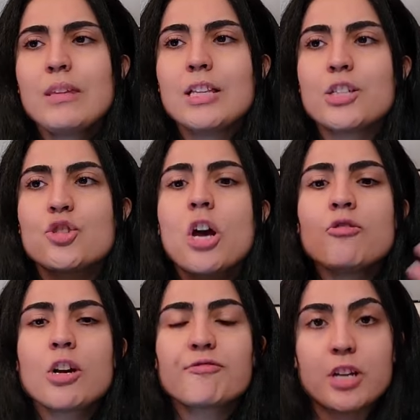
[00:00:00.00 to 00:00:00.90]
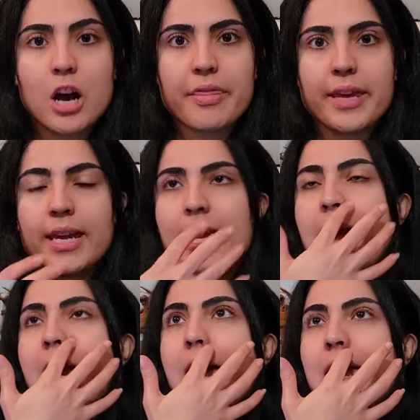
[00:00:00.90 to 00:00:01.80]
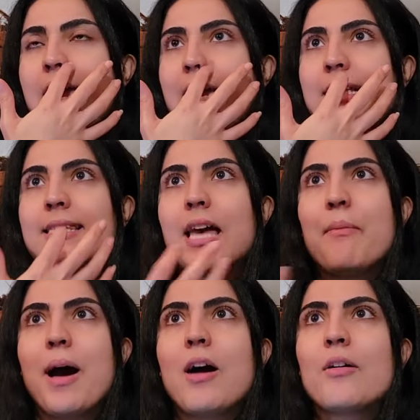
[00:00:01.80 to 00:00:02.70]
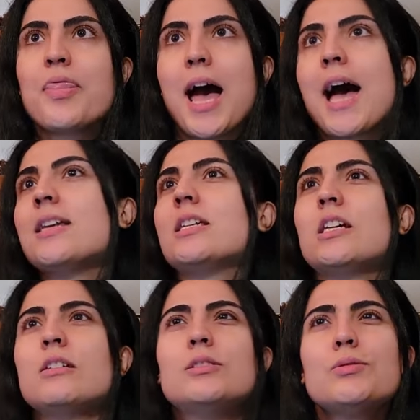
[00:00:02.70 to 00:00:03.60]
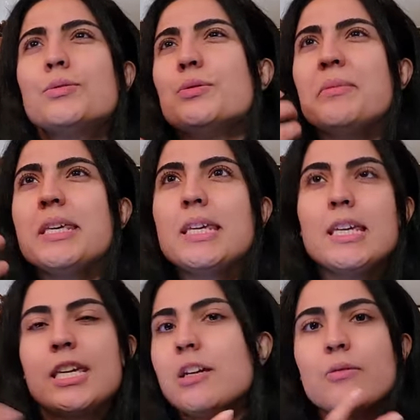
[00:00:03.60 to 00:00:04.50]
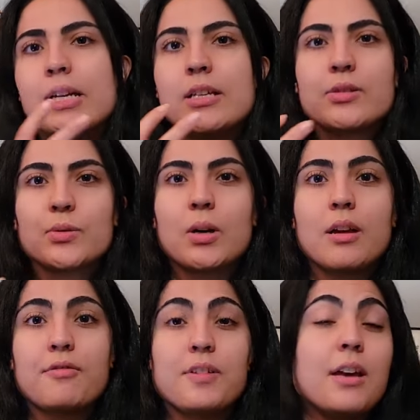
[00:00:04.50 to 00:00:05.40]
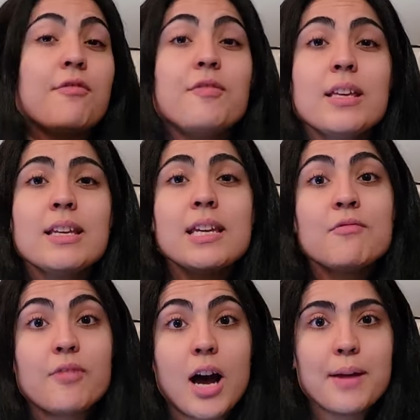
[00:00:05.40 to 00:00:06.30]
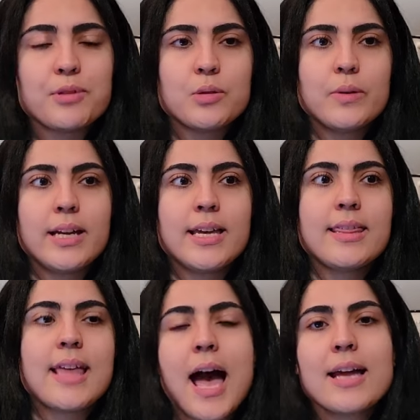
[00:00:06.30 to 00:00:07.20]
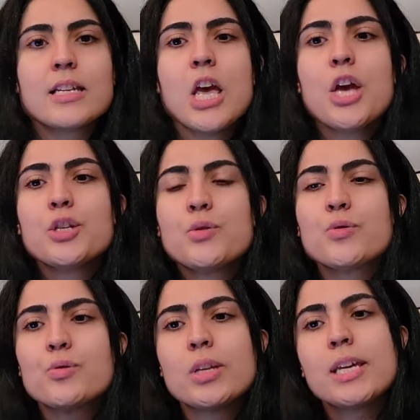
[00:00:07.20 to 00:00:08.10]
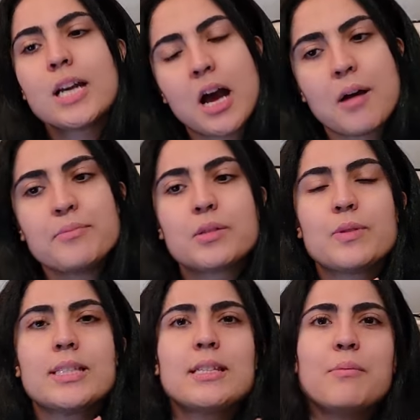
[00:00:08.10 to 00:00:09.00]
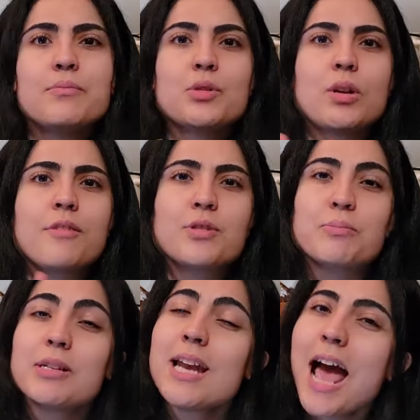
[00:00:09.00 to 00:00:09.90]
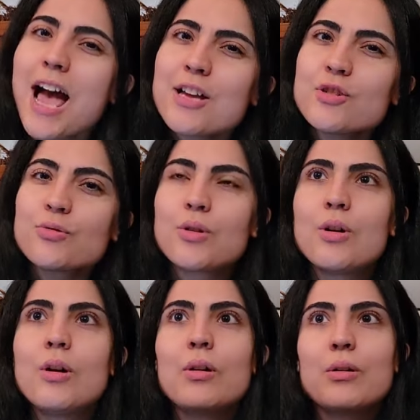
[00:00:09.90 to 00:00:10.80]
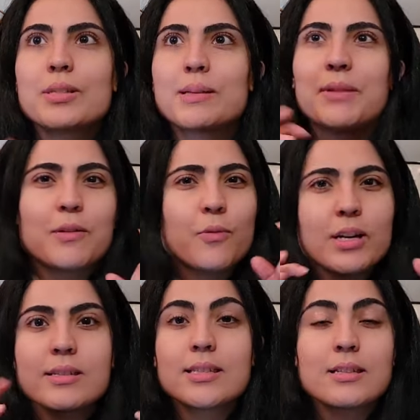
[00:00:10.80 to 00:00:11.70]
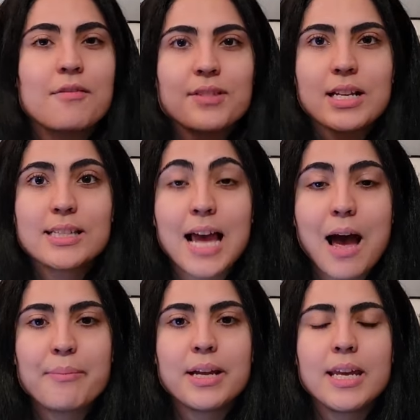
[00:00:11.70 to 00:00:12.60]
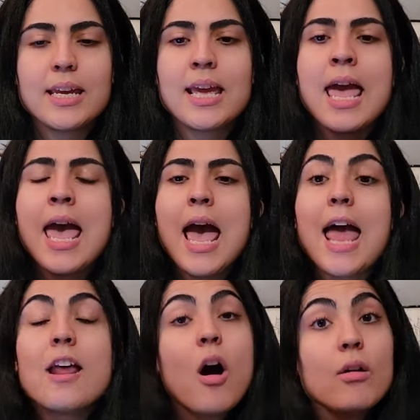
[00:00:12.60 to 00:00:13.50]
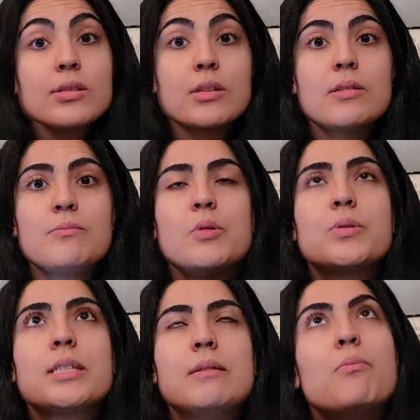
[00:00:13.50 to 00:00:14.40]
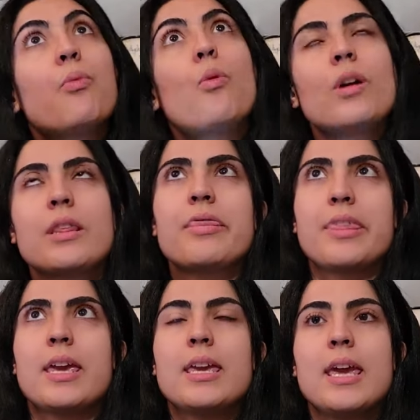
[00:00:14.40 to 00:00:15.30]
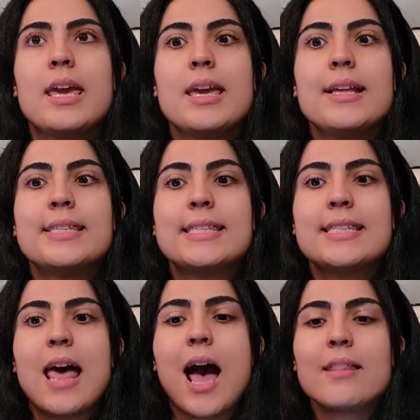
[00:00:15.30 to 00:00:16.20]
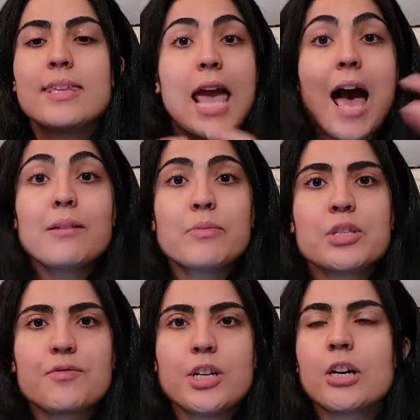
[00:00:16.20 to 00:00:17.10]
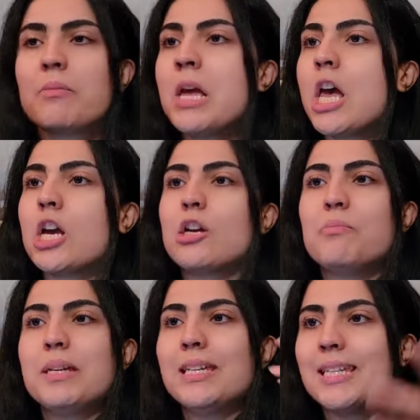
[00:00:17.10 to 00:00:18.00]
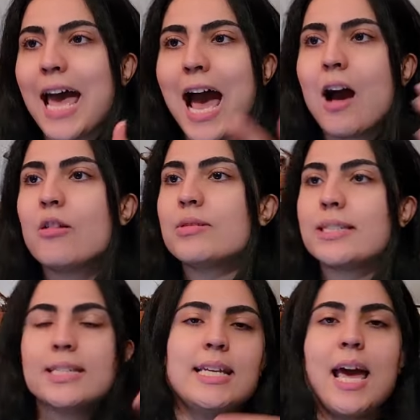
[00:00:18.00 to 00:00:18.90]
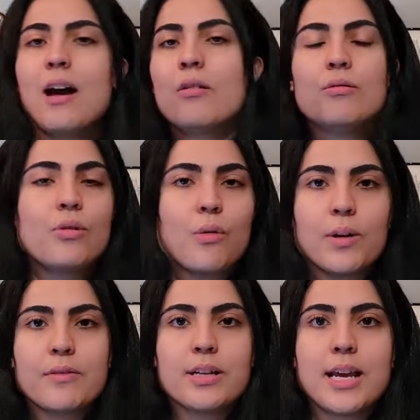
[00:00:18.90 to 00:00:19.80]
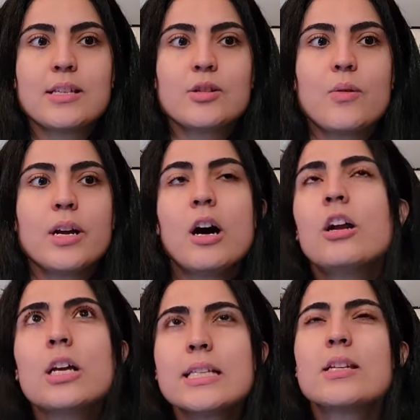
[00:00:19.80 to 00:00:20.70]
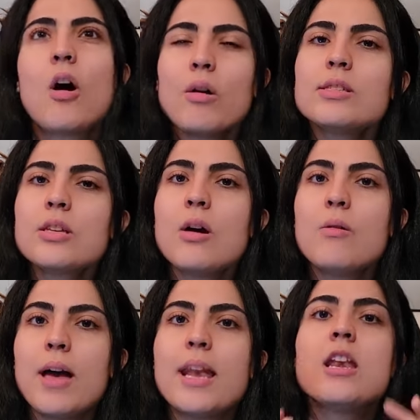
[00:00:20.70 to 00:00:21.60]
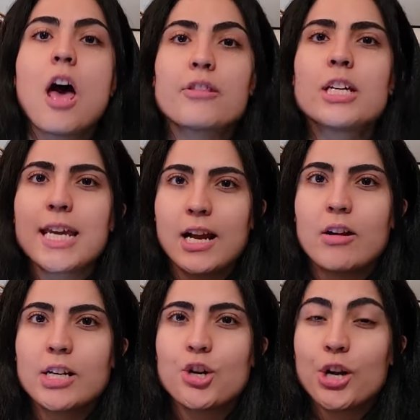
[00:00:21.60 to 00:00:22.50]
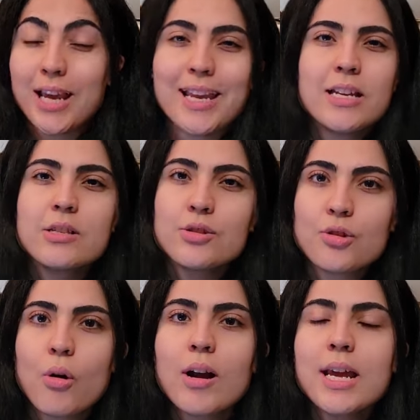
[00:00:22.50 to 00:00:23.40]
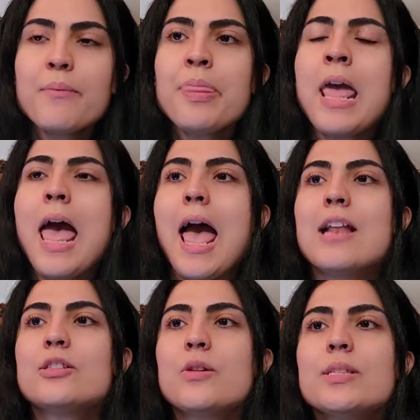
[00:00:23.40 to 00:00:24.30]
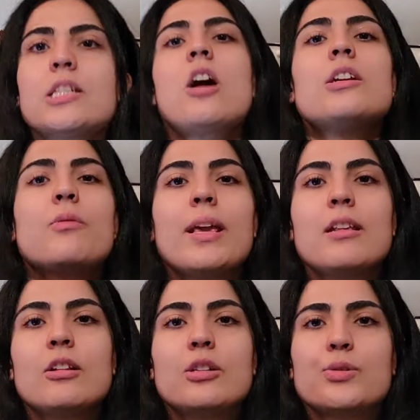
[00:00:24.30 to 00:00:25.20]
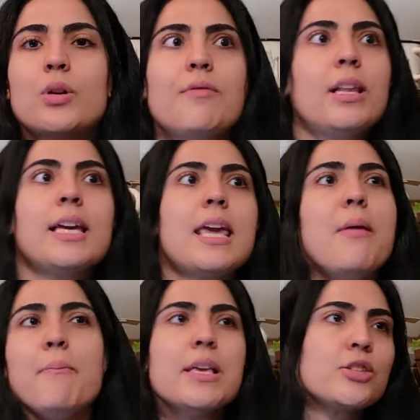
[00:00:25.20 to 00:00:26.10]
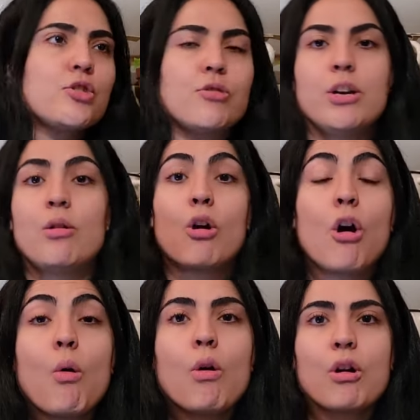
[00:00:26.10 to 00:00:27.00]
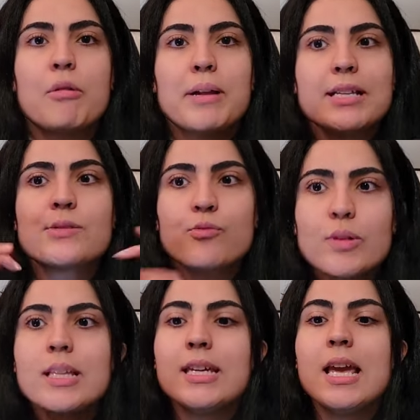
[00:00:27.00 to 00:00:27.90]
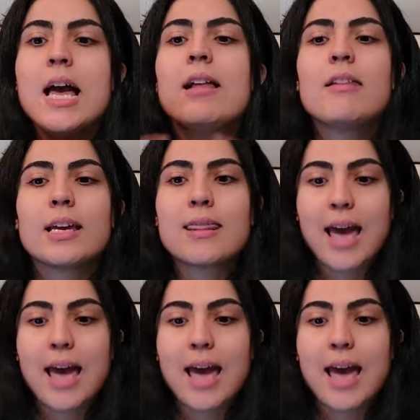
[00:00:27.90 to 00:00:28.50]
the genre of Gothic, it's about that gloomy, eerie sort of a feeling and vibe to it that usually comes with some sort of supernatural or some like weird stuff that is happening. And also the most important thing is that the atmosphere, it could be the house, the town, or whatever that's going on, is also another character in the story. And so it's not a regular sort of a, like a mystery or a horror, but it's really like the